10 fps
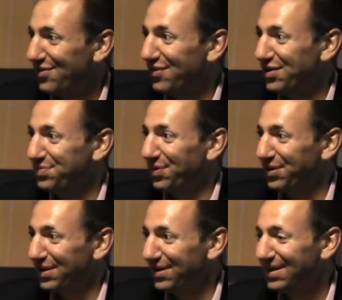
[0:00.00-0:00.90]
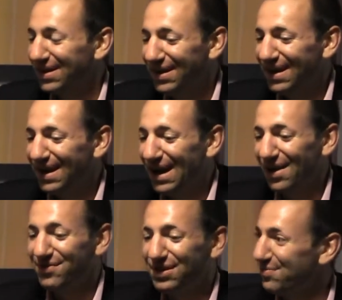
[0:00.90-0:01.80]
on Facebook and and
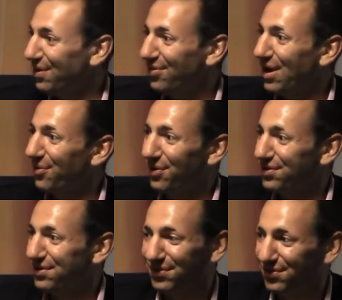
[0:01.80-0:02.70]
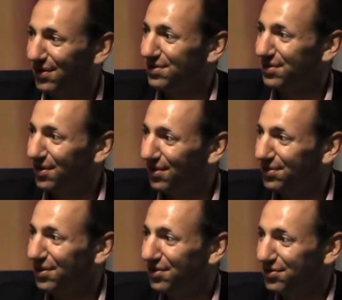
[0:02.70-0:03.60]
have email networks of friends
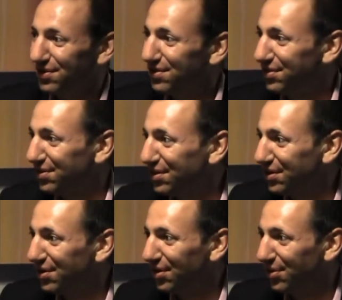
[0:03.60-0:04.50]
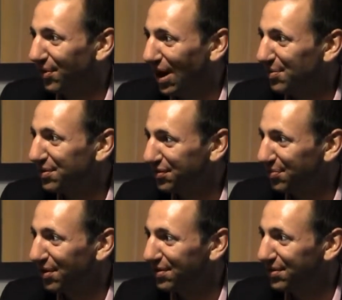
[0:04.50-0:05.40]
across the country. So you can go to
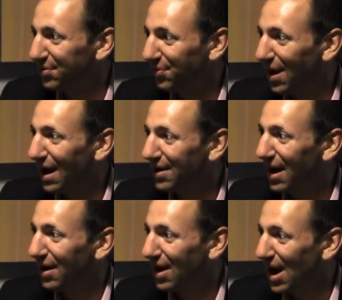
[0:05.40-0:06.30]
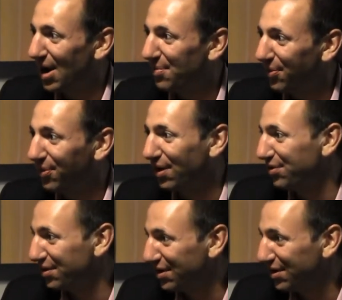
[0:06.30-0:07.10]
whymrpresidentwhy.com or on your